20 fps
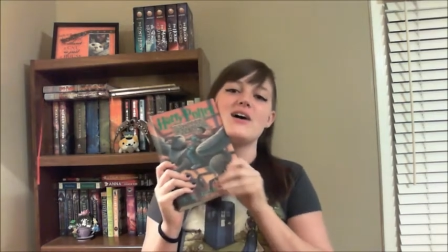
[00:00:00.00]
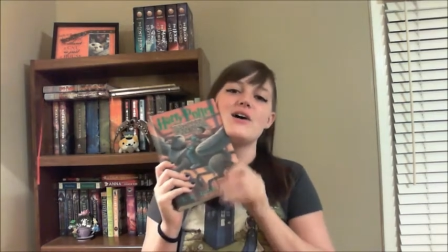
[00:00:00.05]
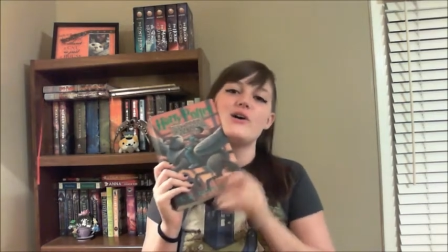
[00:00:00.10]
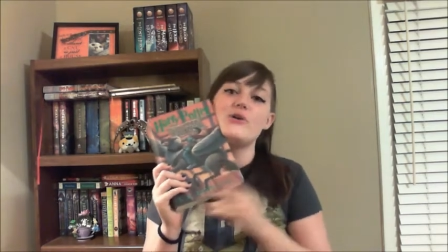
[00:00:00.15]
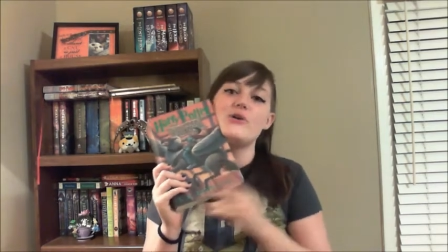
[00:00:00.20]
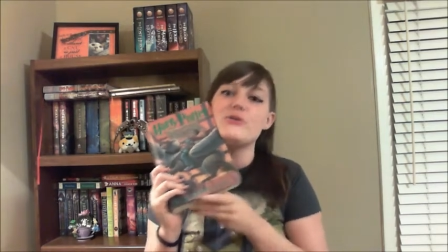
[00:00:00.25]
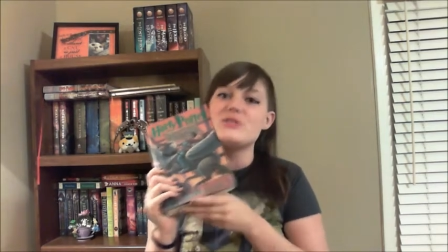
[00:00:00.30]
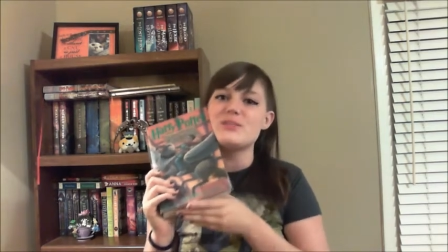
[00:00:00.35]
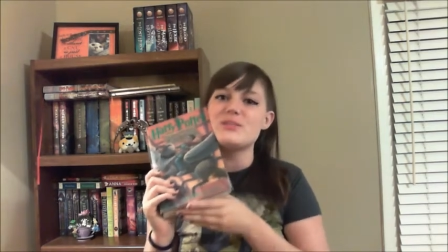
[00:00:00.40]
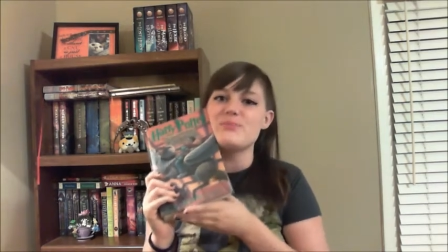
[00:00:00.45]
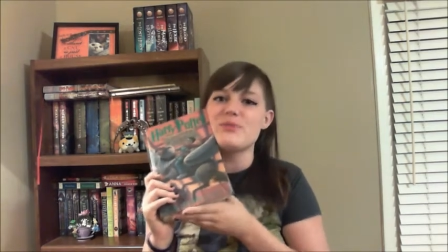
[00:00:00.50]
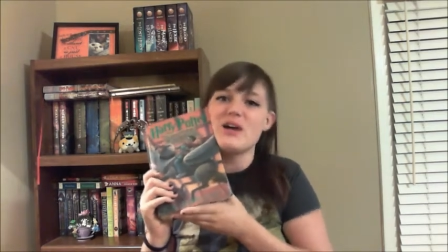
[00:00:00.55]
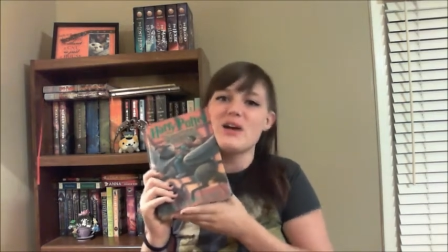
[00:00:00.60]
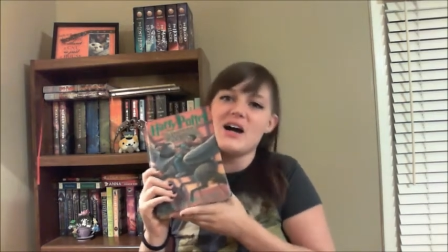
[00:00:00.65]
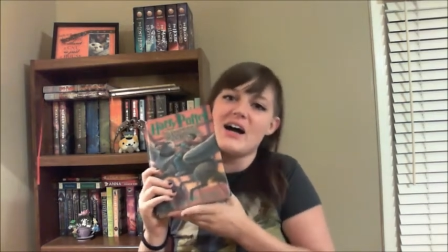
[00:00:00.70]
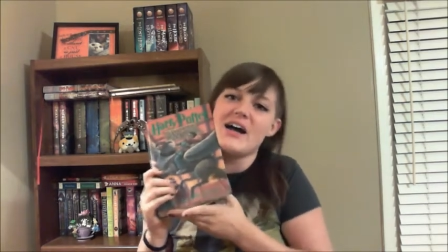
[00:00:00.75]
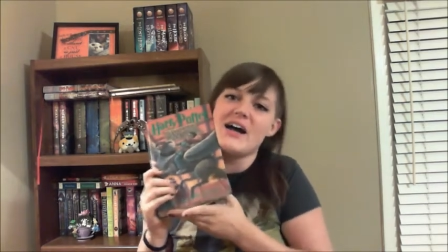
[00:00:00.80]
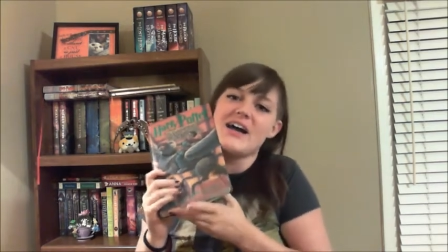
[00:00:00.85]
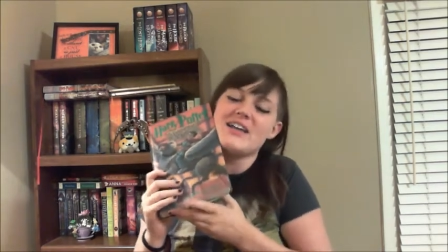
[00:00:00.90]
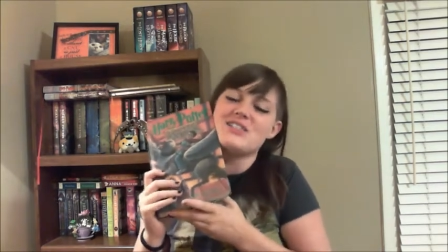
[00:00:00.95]
Who's
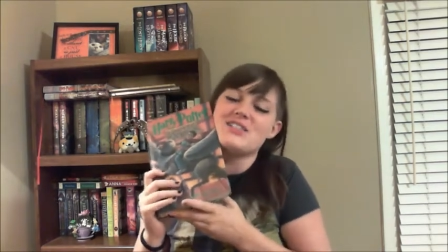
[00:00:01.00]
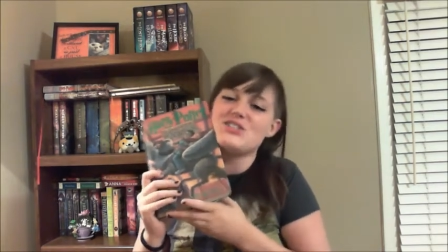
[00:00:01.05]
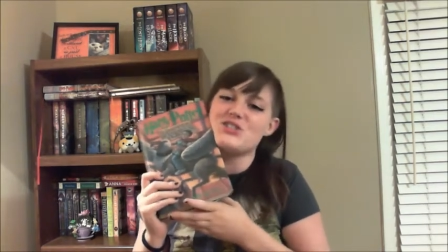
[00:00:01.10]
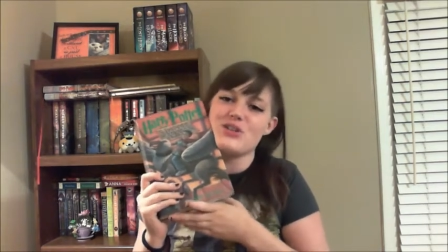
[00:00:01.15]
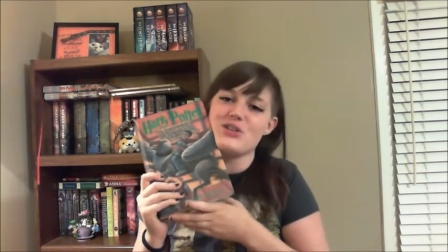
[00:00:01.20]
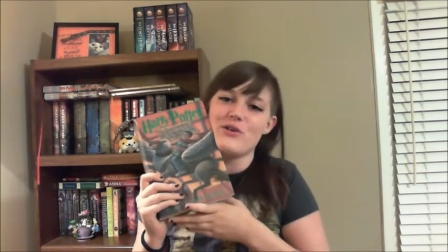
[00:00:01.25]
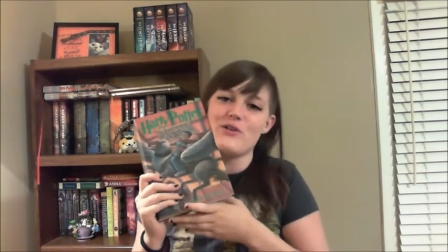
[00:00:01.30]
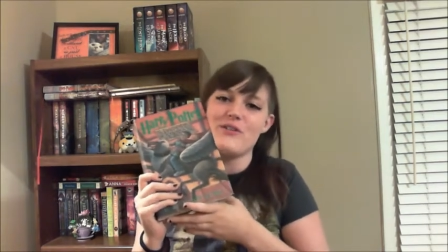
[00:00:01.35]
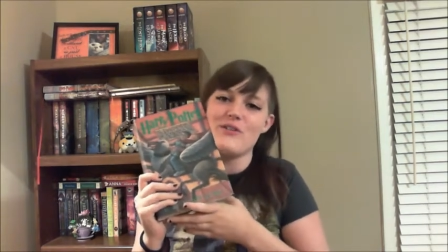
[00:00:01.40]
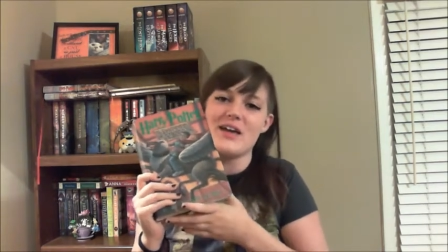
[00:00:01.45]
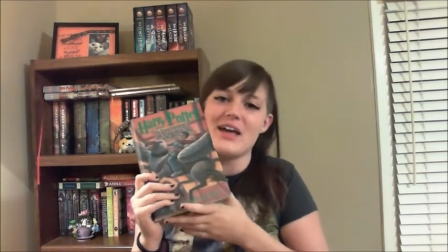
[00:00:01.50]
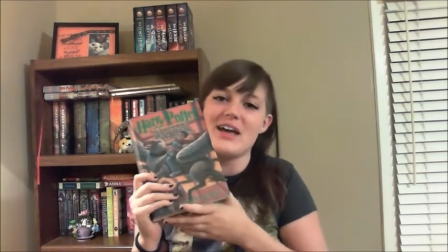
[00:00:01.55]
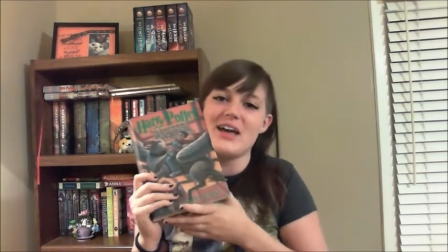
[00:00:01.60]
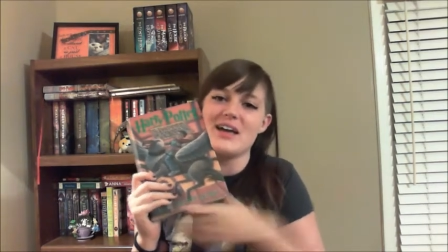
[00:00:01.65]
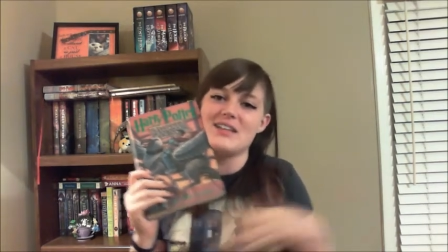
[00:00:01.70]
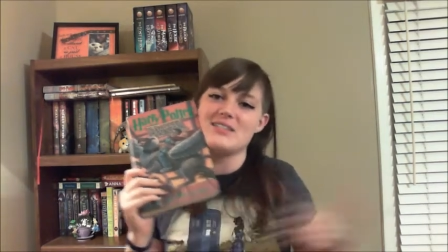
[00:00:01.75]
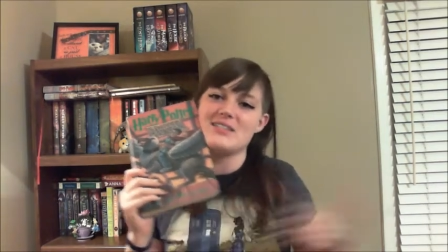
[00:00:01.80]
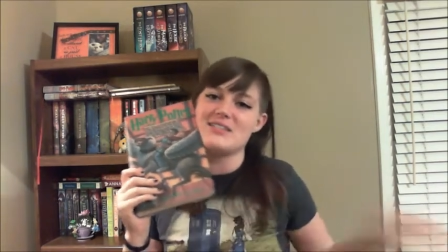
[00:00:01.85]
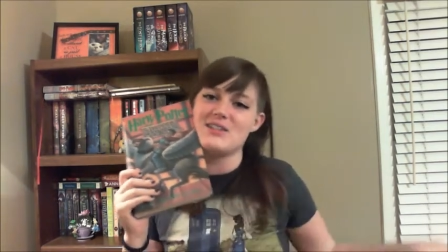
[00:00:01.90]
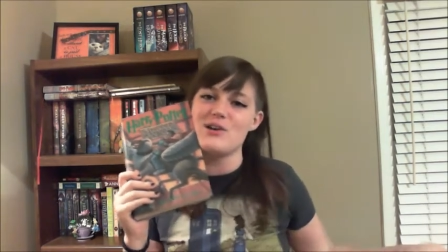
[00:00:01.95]
surprised? Show of hands.